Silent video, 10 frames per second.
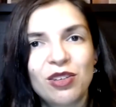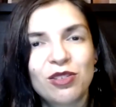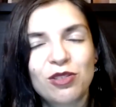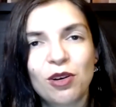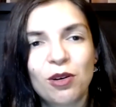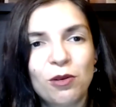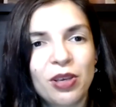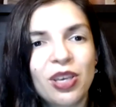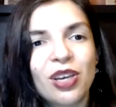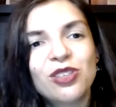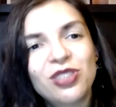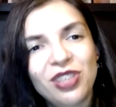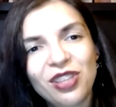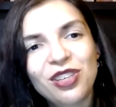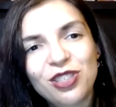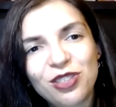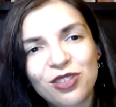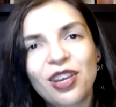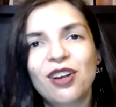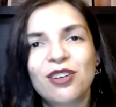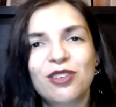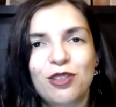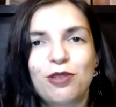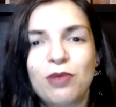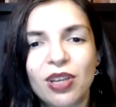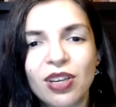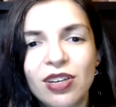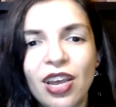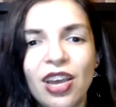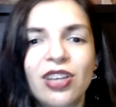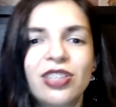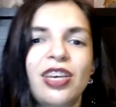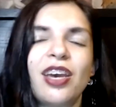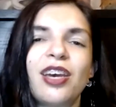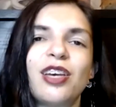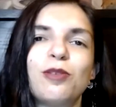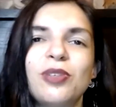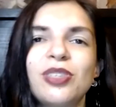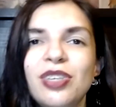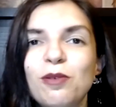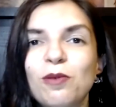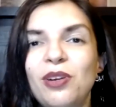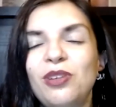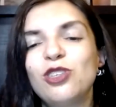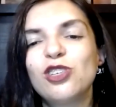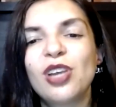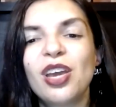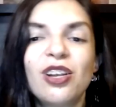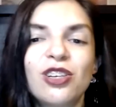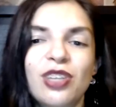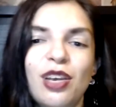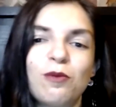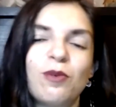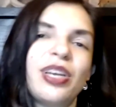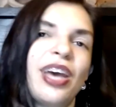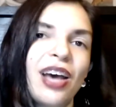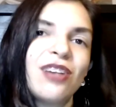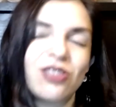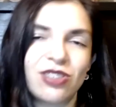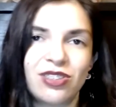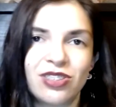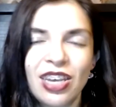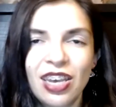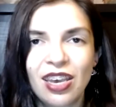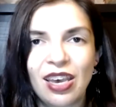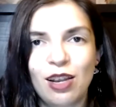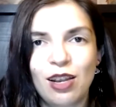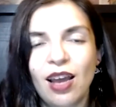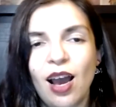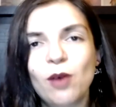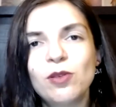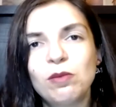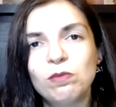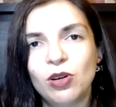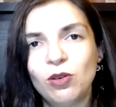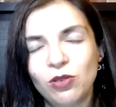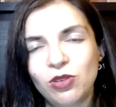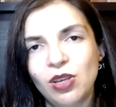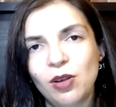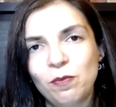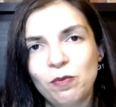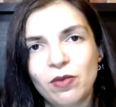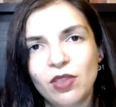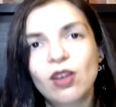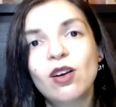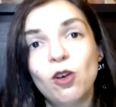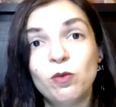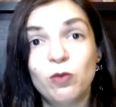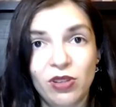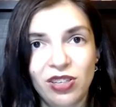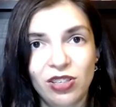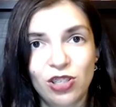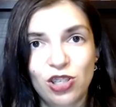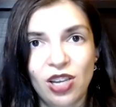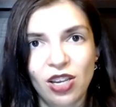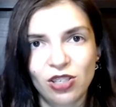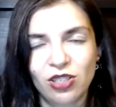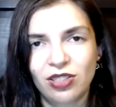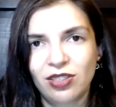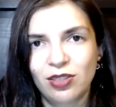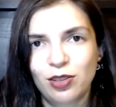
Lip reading: So we get to see these two characters reconnect, and we see what has changed and what hasn't, and how they both cope with these changes.